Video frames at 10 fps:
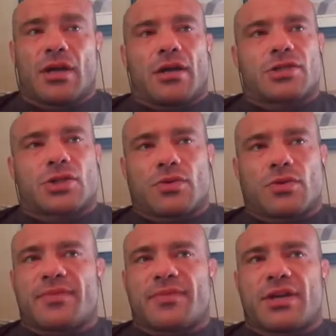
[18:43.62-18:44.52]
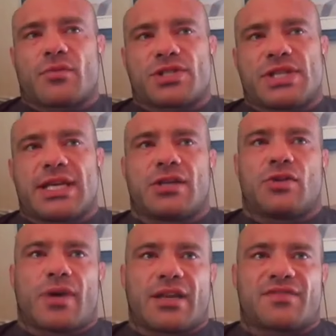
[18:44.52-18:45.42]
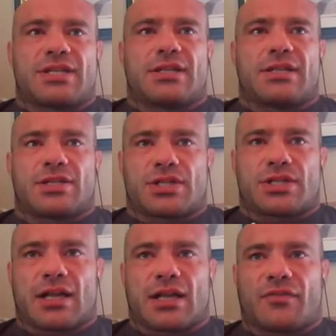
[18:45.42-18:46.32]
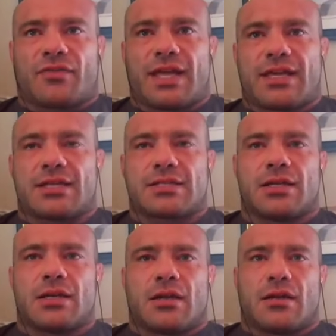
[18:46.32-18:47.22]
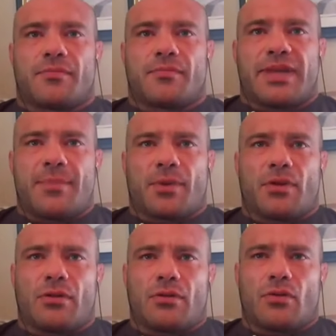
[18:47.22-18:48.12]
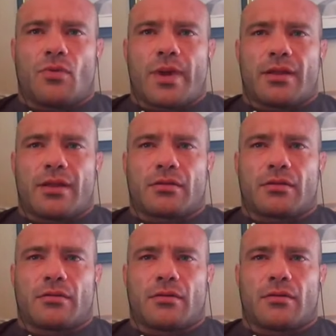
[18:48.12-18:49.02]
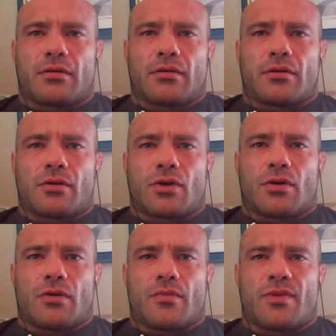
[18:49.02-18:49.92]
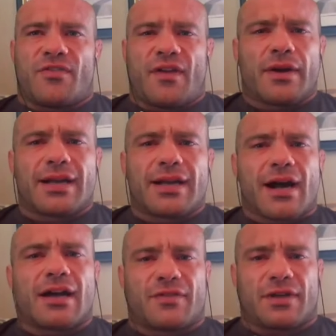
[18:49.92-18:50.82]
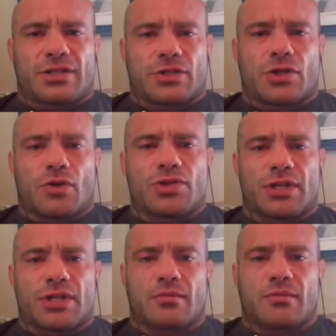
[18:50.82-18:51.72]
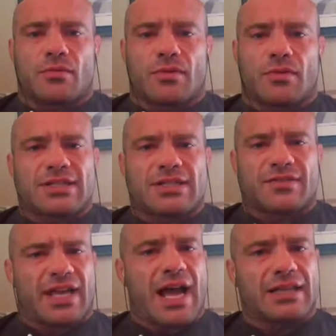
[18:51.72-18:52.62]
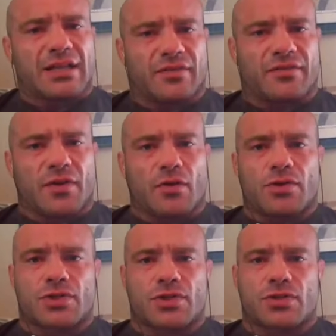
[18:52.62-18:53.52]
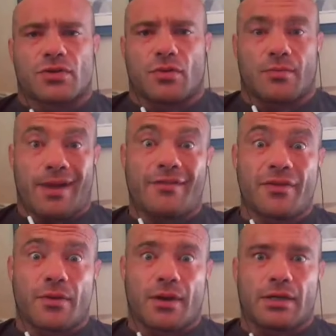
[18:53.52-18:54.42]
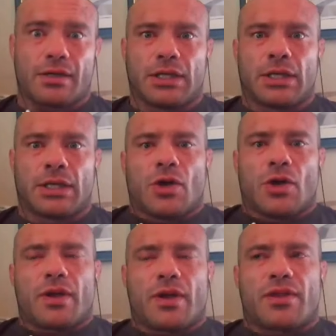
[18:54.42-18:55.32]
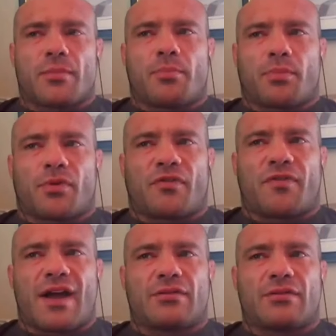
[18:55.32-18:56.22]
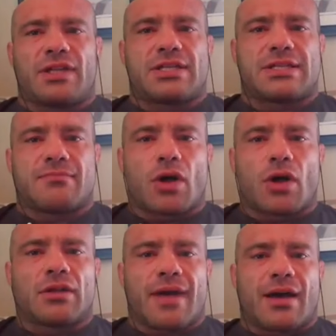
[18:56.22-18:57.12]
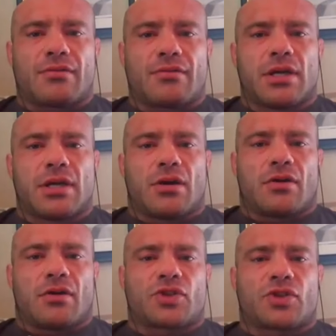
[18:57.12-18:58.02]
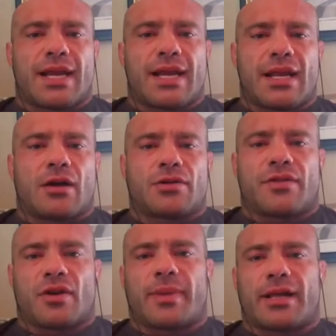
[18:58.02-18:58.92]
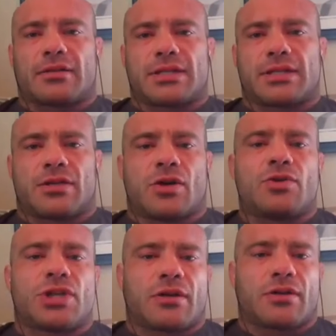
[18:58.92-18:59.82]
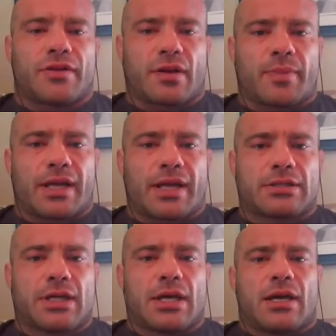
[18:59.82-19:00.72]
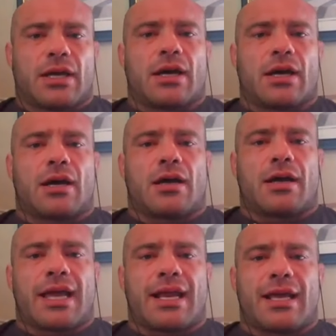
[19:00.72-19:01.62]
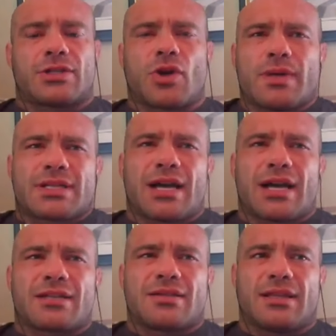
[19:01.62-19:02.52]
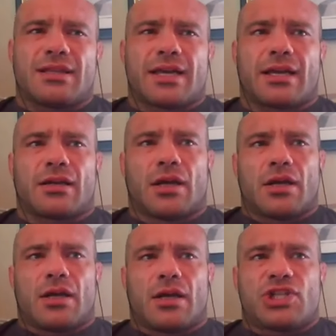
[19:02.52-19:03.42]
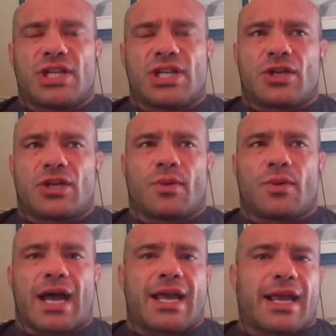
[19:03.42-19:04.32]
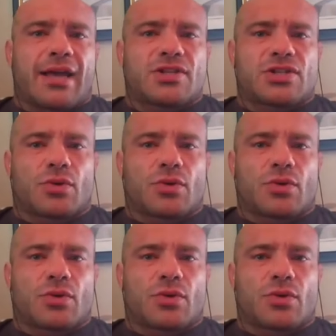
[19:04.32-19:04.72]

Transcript: so something we're seeing, and you might have seen this yourself, is people will be very confident in coaching relatively high level folks or everyone with a profoundly small amount of training under their belt and coaching under their belt. Yes. Uh, and it's always kind of to me like, gee, you know, when I had so